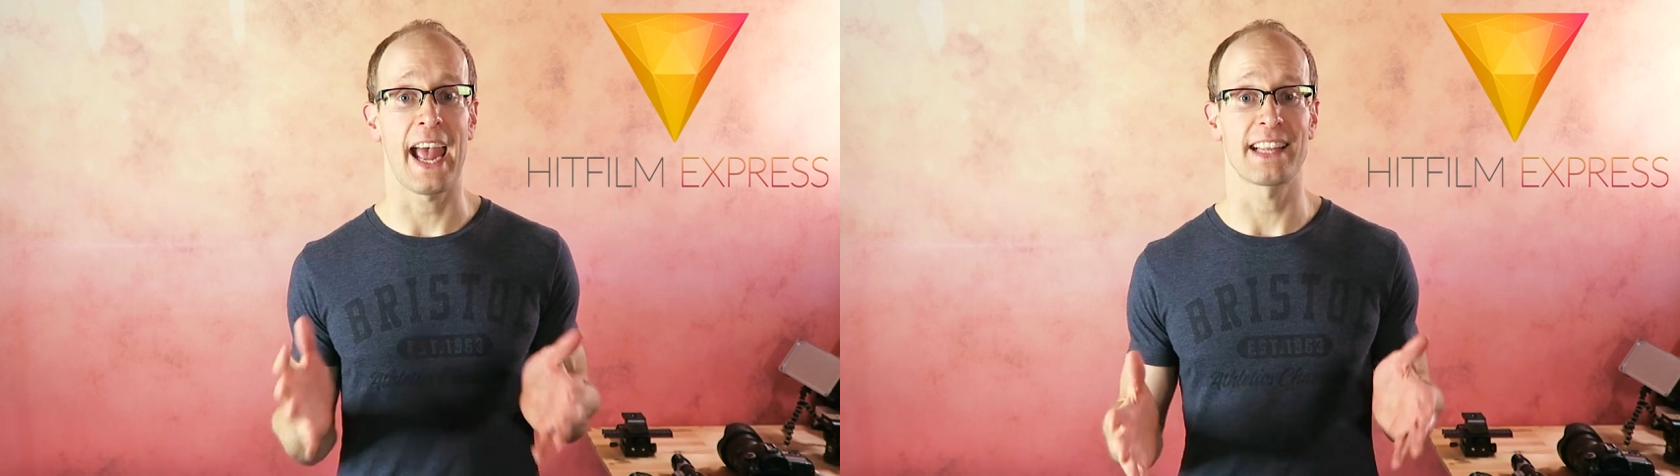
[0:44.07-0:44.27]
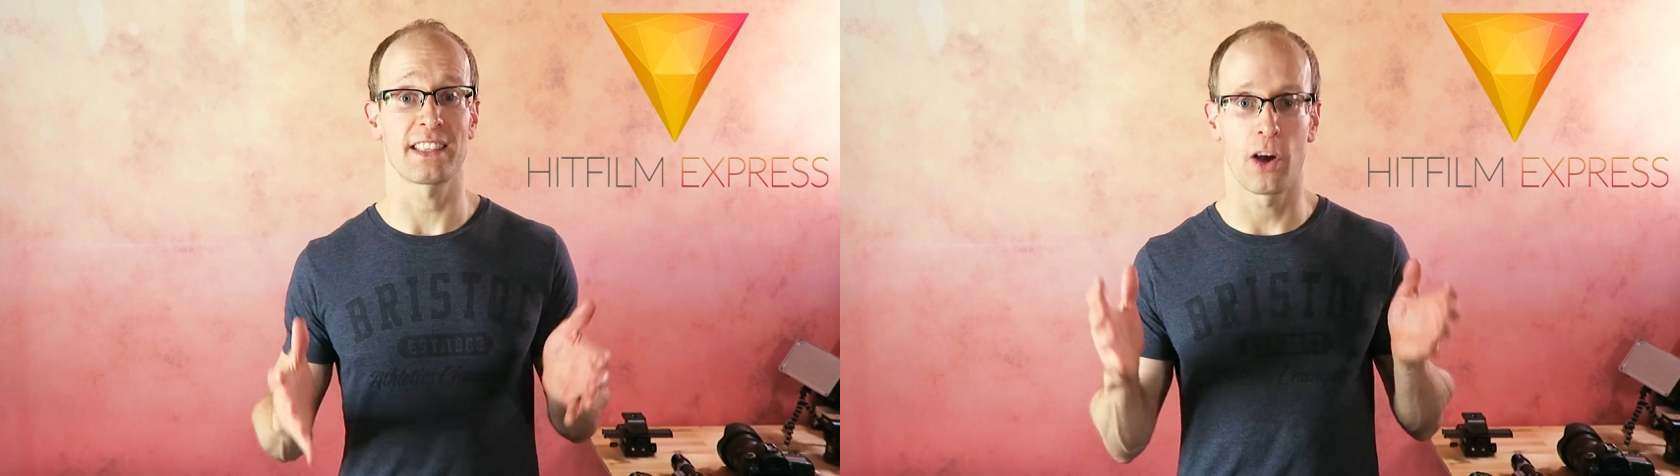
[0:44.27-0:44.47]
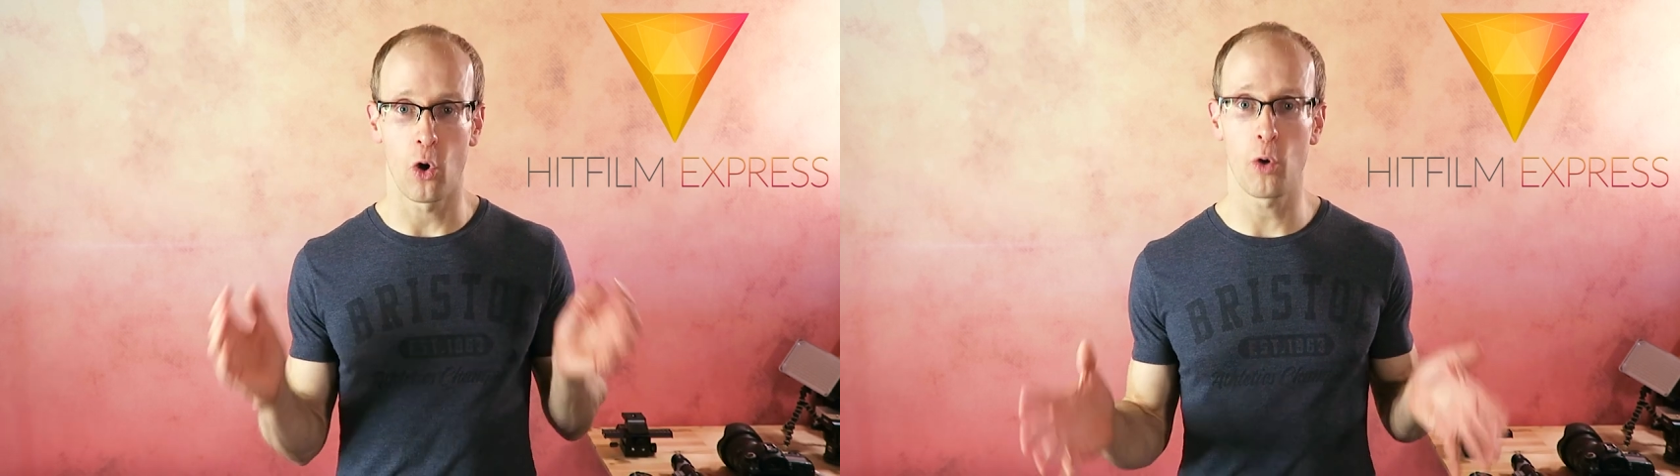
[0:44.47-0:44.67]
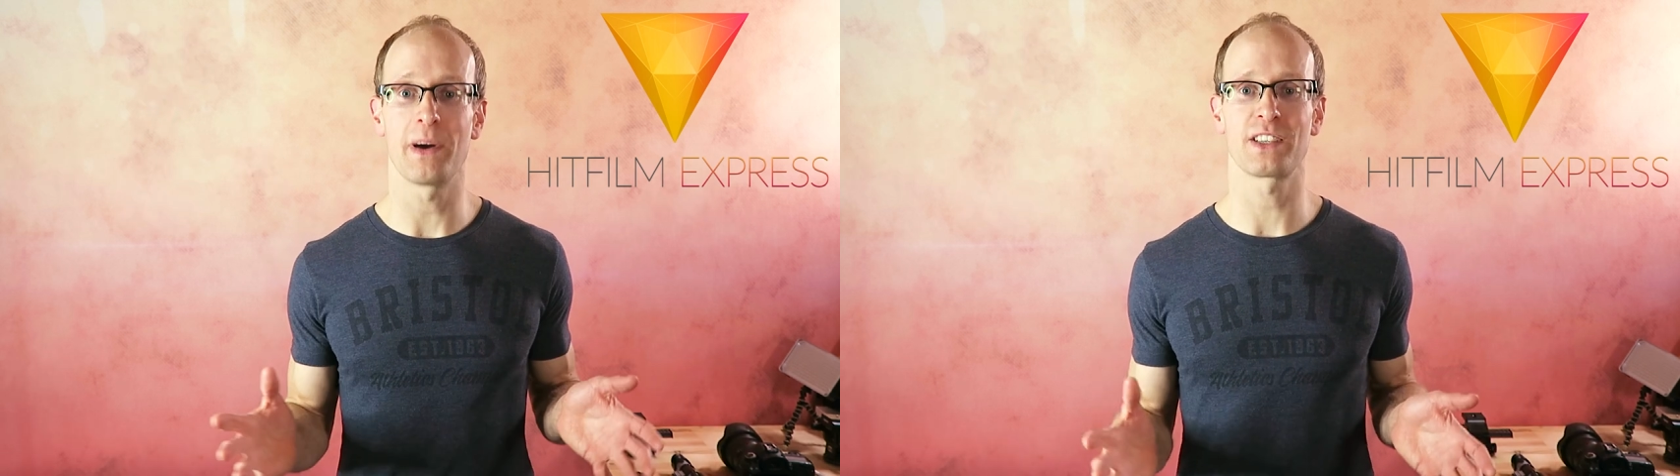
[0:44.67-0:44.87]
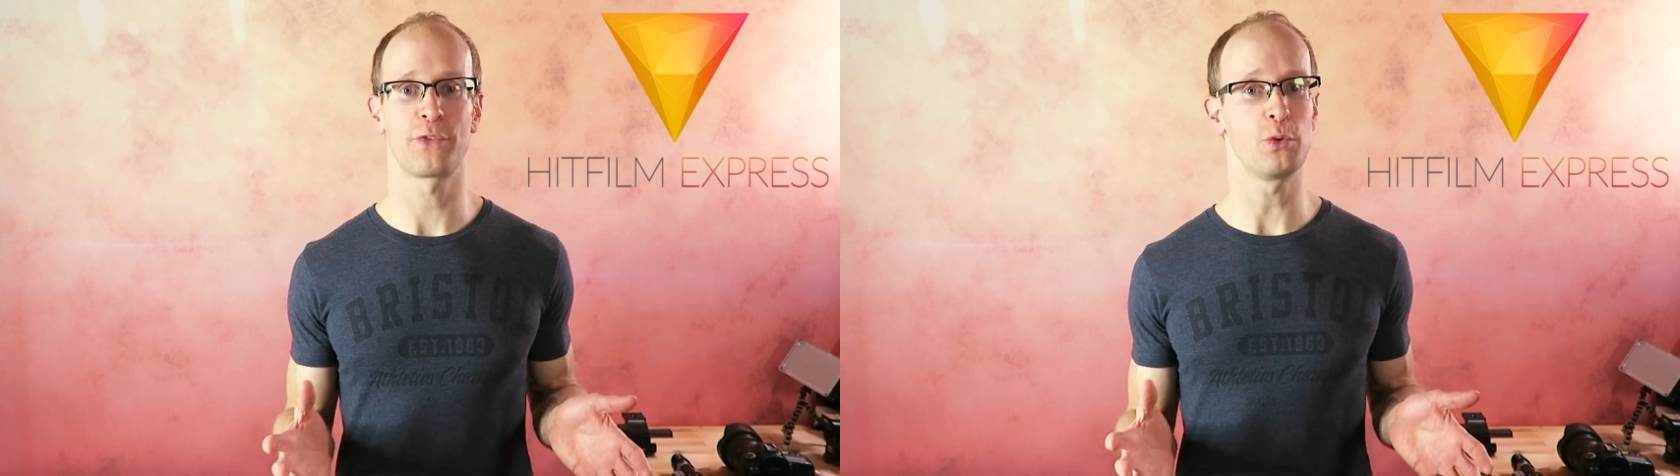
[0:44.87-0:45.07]
adds a whole
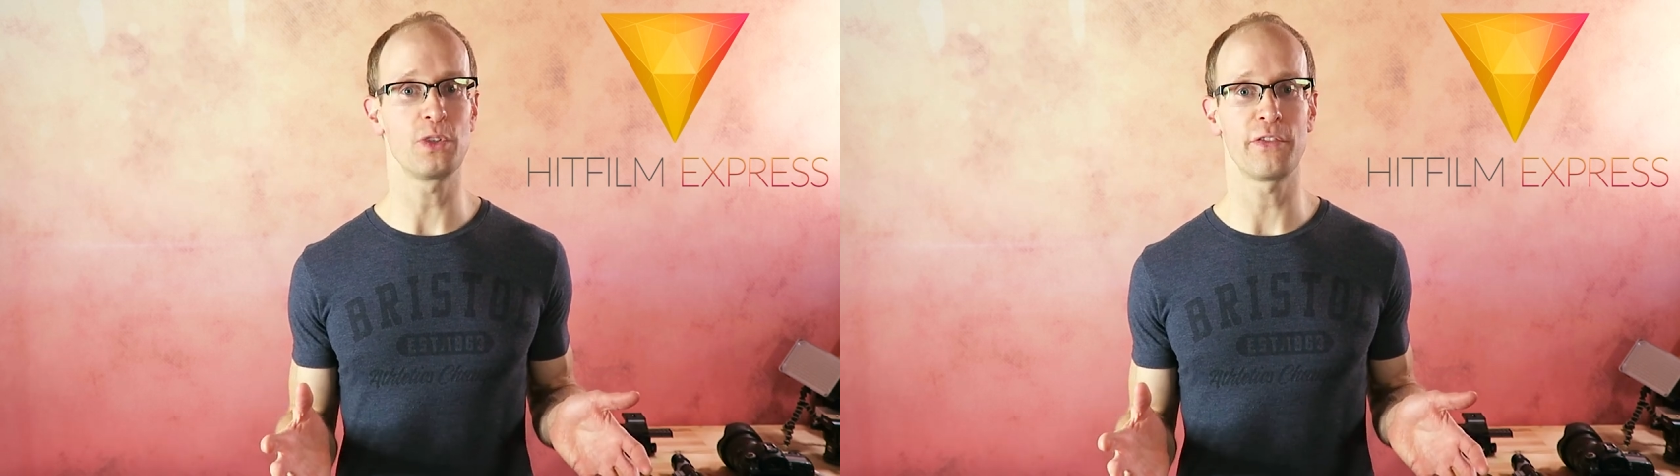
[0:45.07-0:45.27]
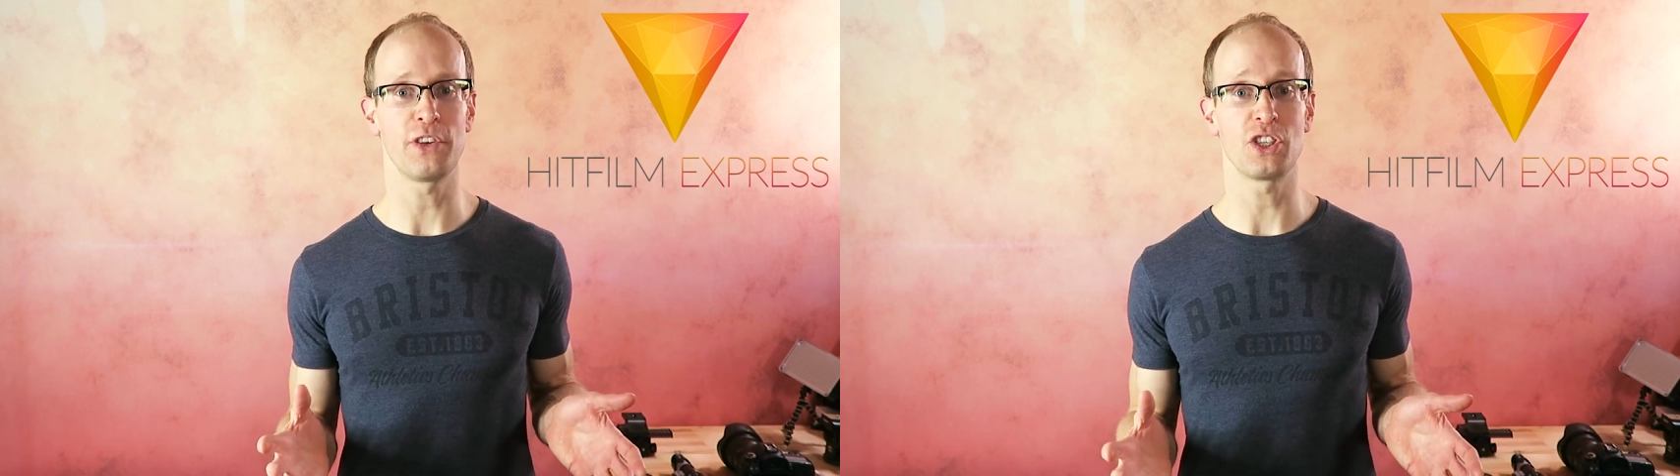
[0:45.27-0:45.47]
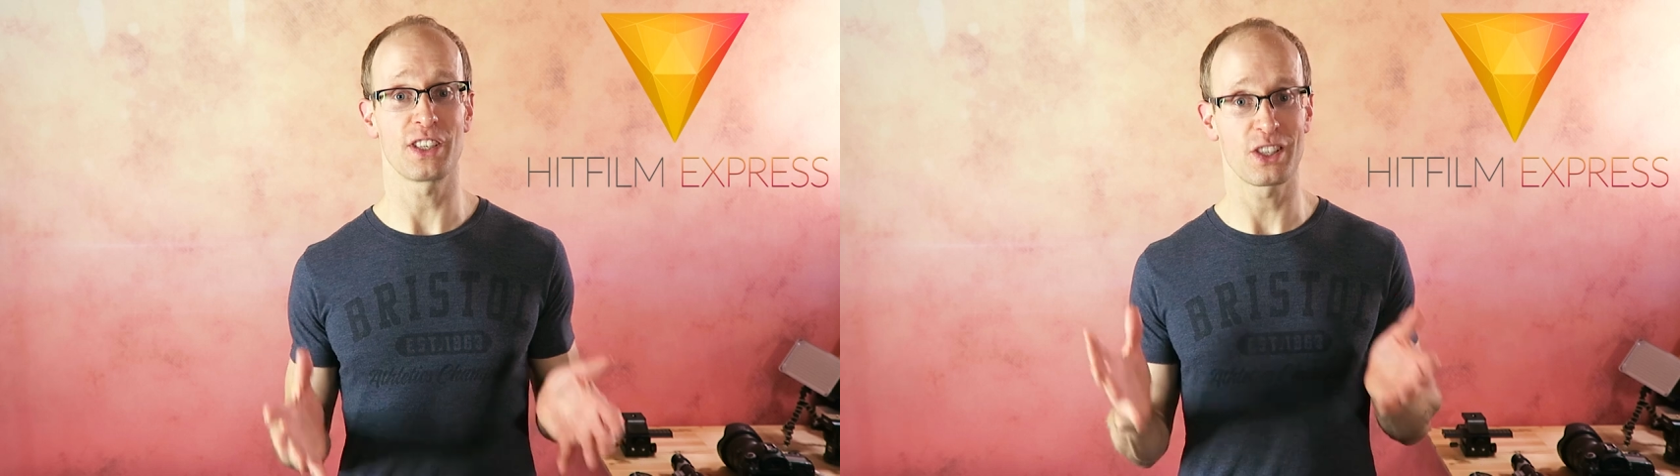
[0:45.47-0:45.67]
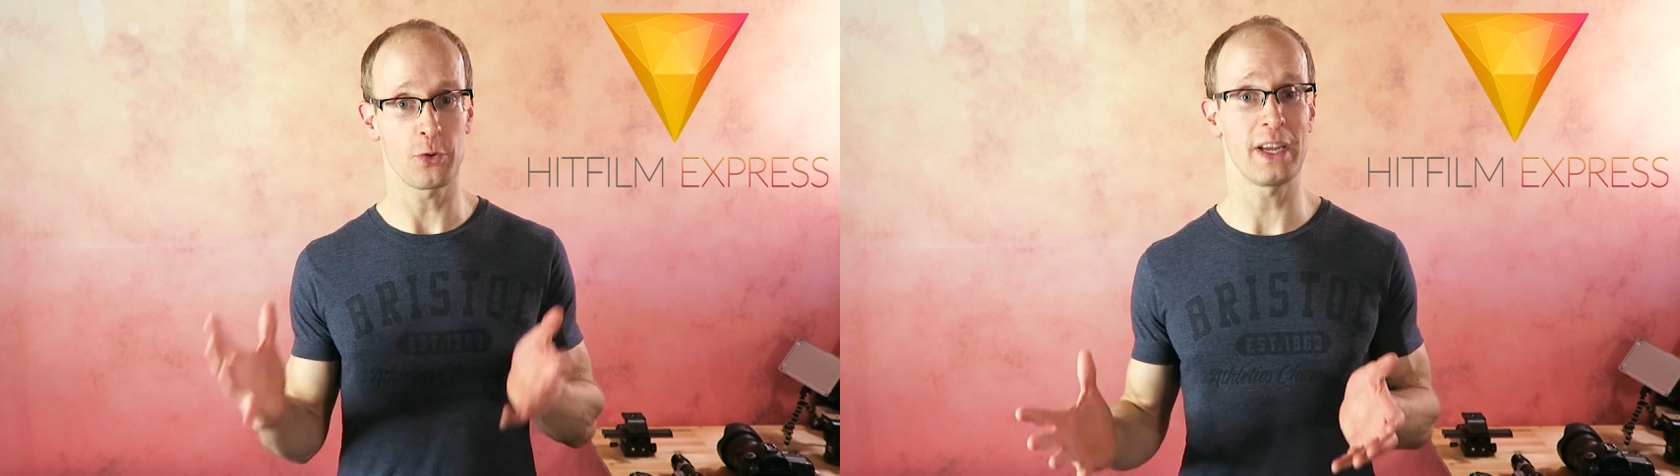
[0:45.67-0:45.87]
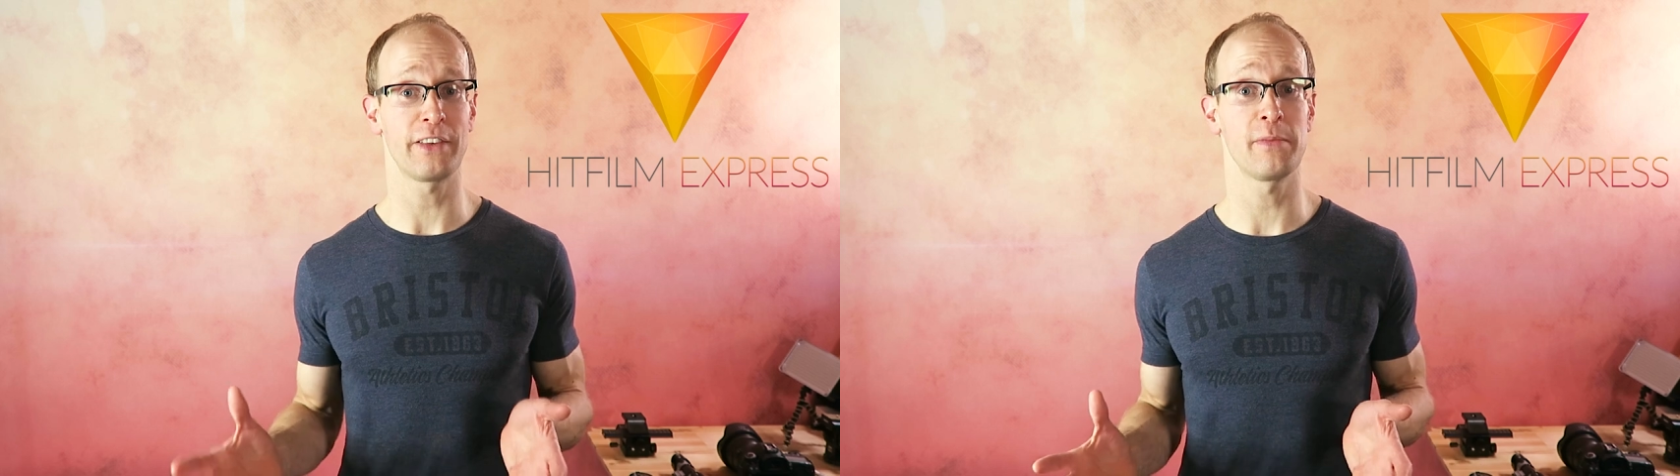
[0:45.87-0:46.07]
bunch of cool new features
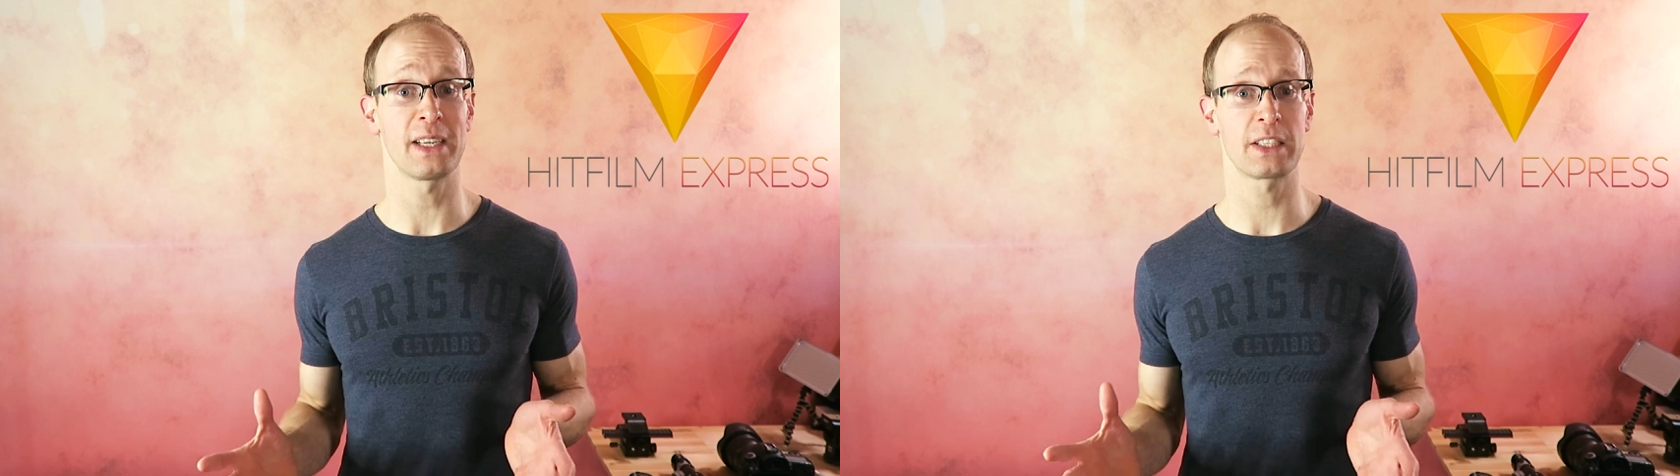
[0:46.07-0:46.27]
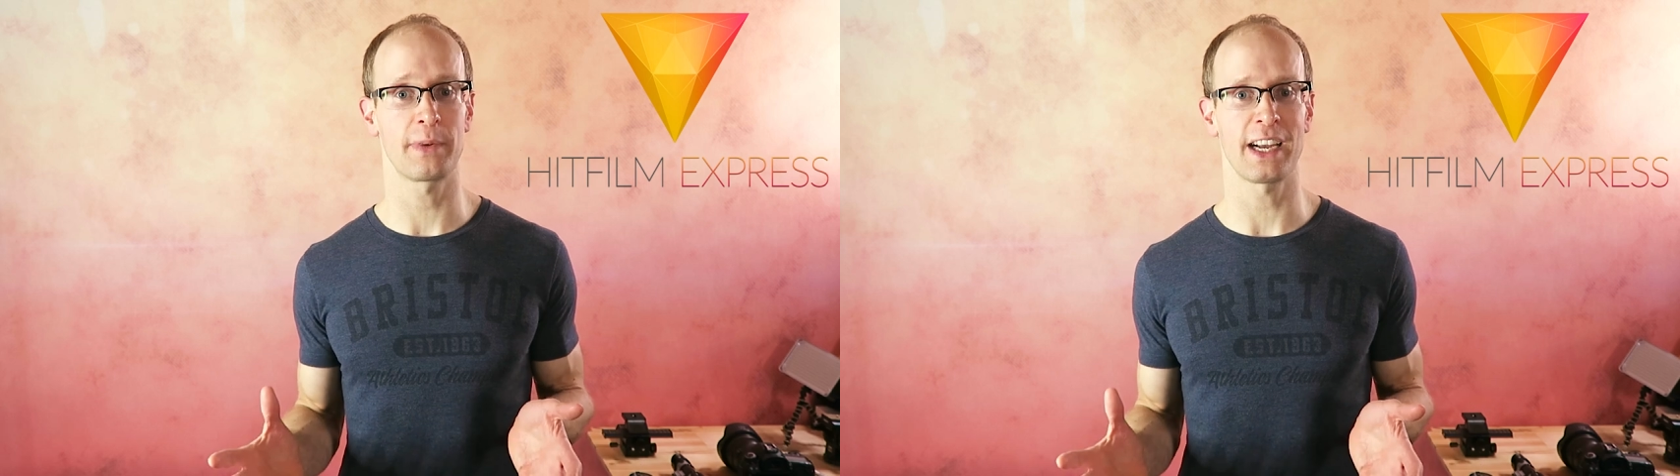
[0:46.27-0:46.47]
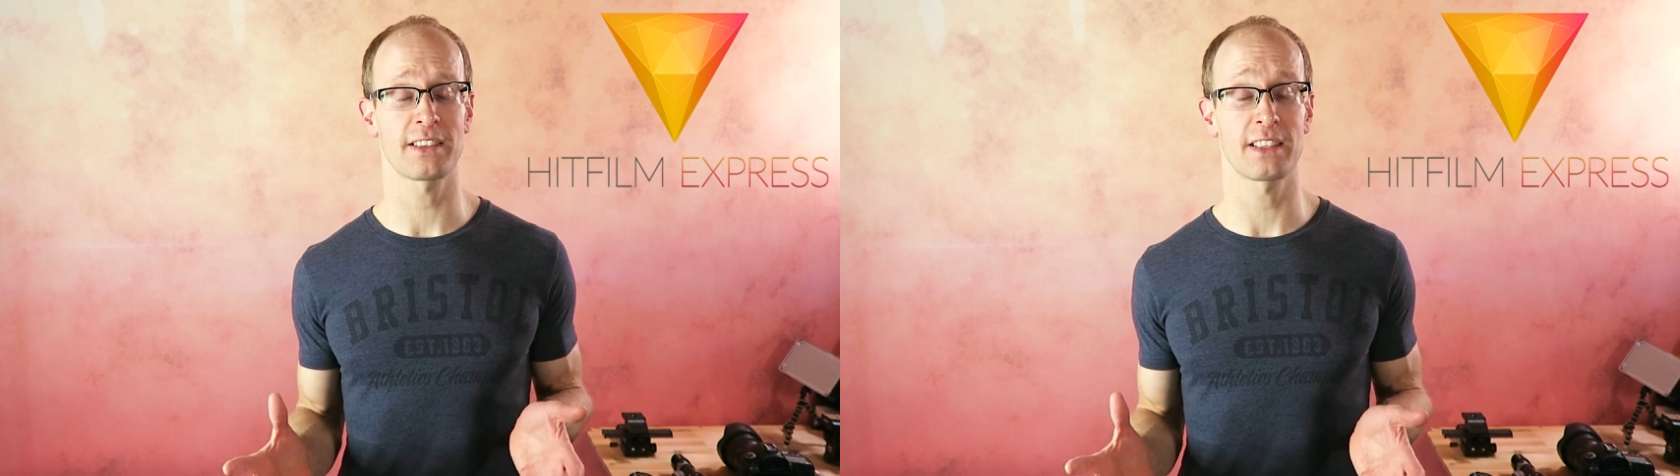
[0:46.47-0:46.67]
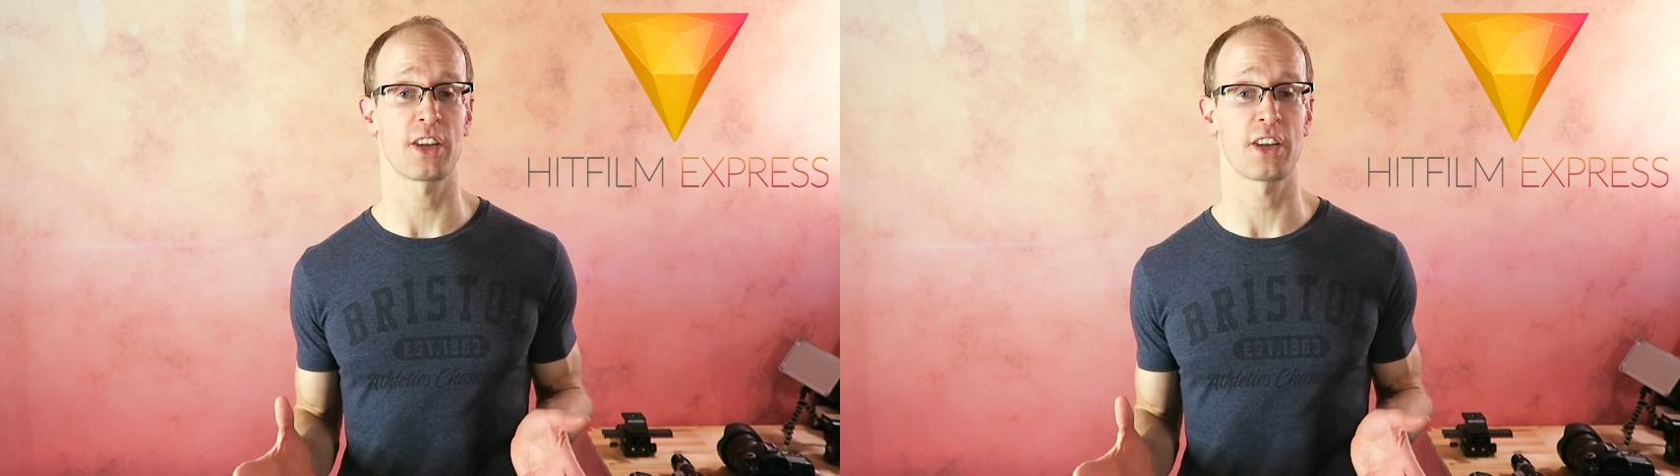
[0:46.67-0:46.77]
to HitFilm Express,